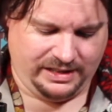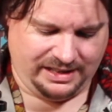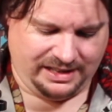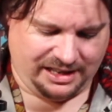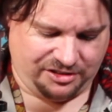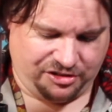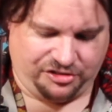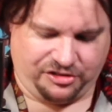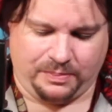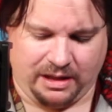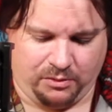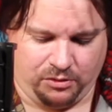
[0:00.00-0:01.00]
It's just
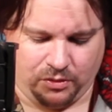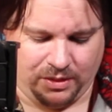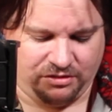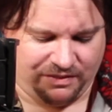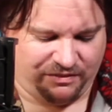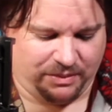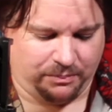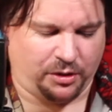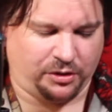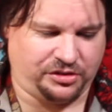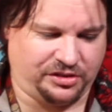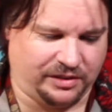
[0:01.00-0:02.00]
about doing something
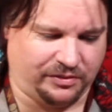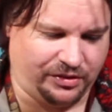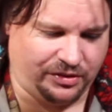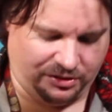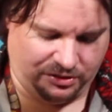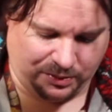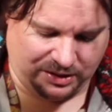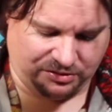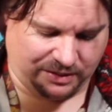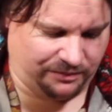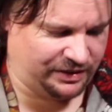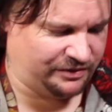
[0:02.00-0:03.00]
positive, doing
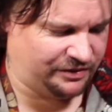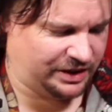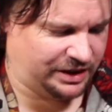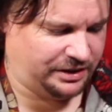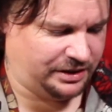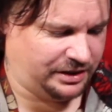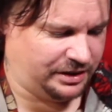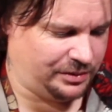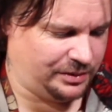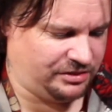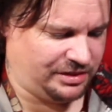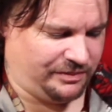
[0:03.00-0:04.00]
something fun, and
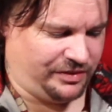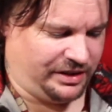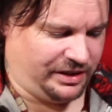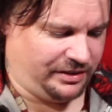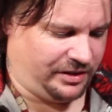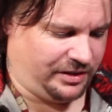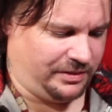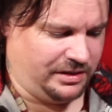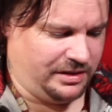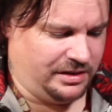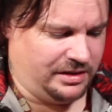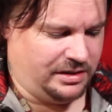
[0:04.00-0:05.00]
doing something that
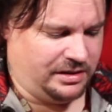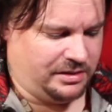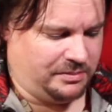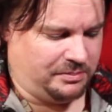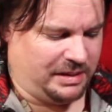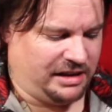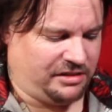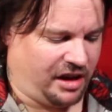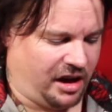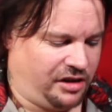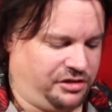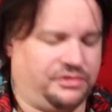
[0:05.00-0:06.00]
makes
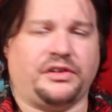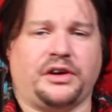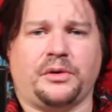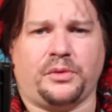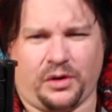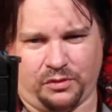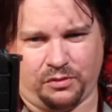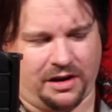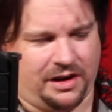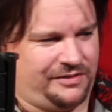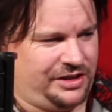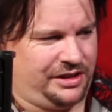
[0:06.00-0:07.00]
us feel good
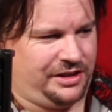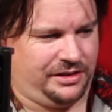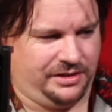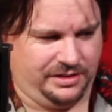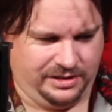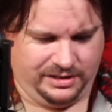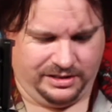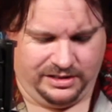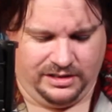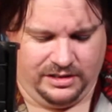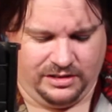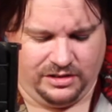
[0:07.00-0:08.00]
rather than
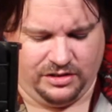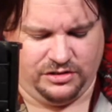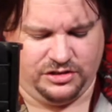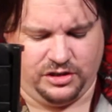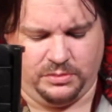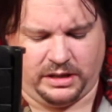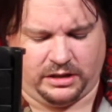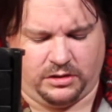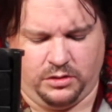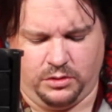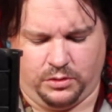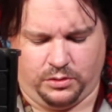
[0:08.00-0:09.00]
consuming
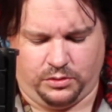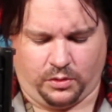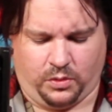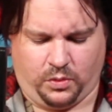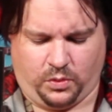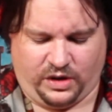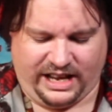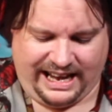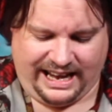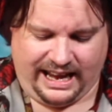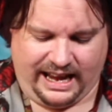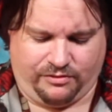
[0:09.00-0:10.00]
news all
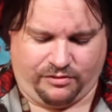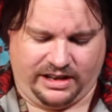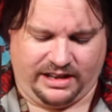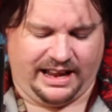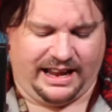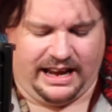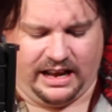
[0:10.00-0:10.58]
day, every day.